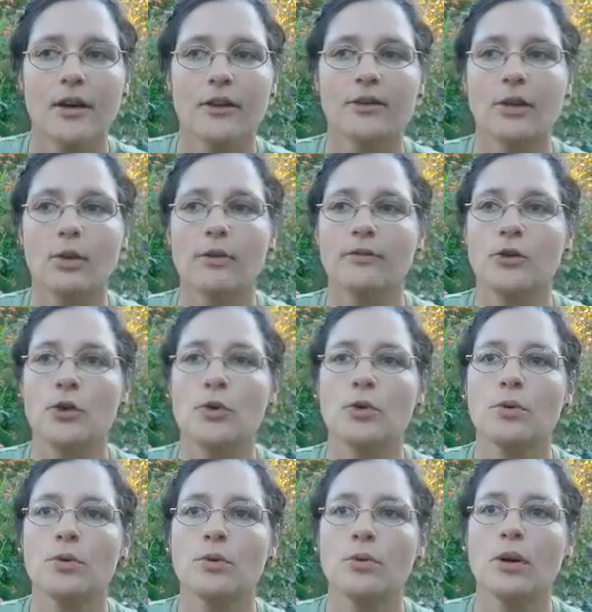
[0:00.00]
So if
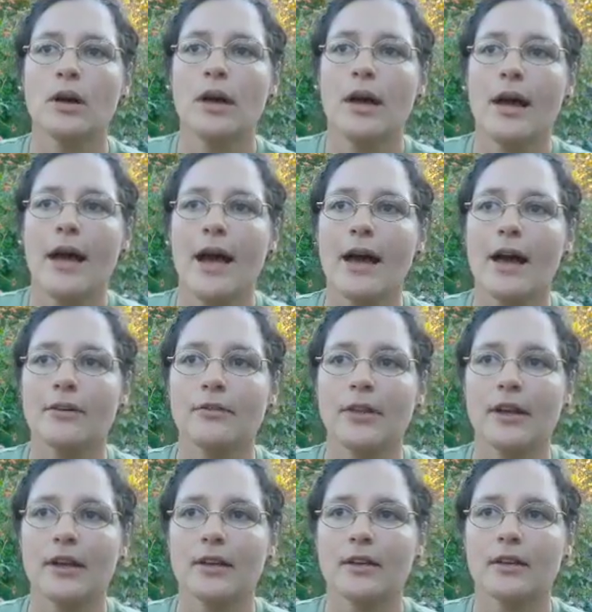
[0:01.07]
you have
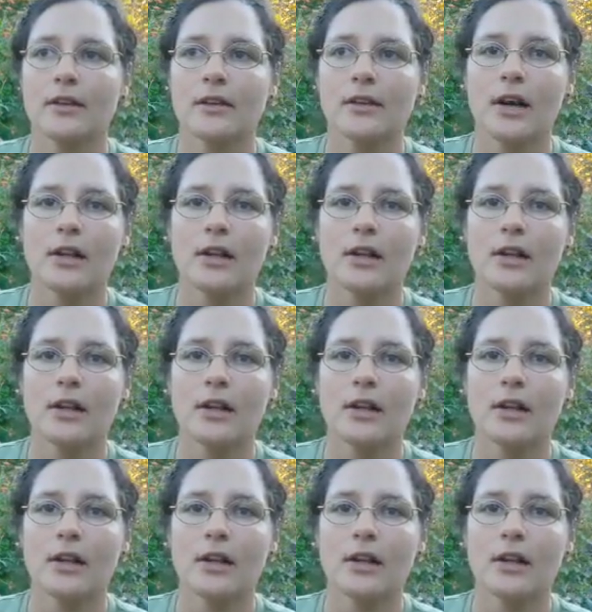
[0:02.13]
like